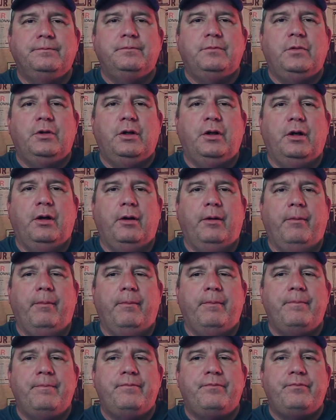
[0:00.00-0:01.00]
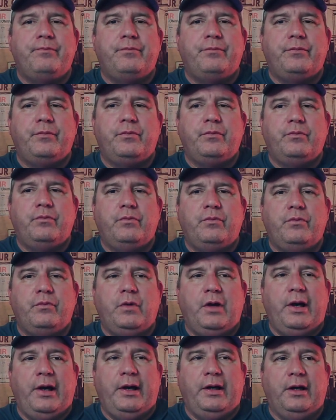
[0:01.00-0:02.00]
I
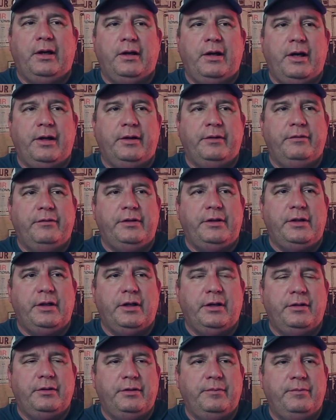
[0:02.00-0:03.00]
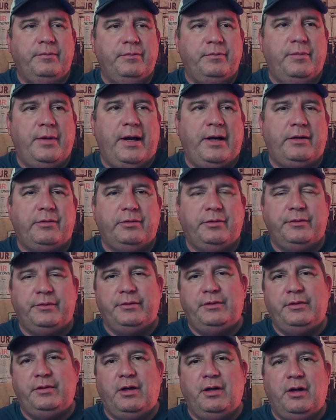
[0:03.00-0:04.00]
had a lot of the back when
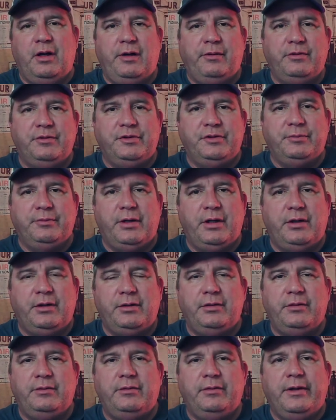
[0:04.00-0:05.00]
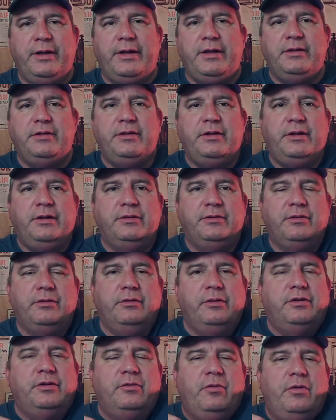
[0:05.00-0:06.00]
I was in my late teens, early
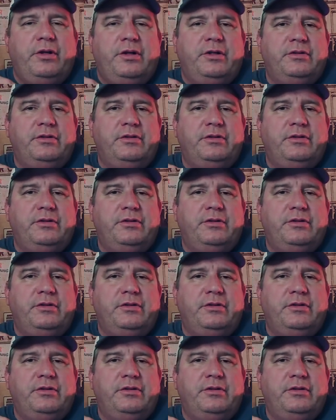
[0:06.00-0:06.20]
20s.